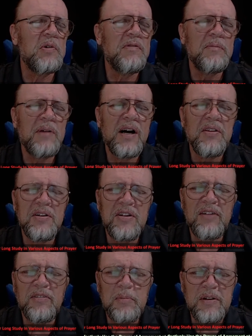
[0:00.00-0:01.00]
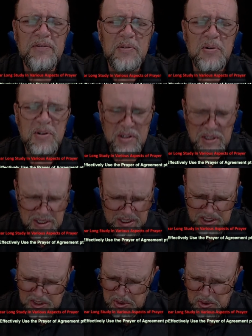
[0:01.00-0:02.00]
over by the devil before,
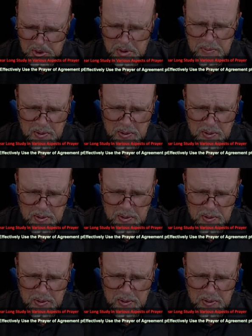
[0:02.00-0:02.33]
no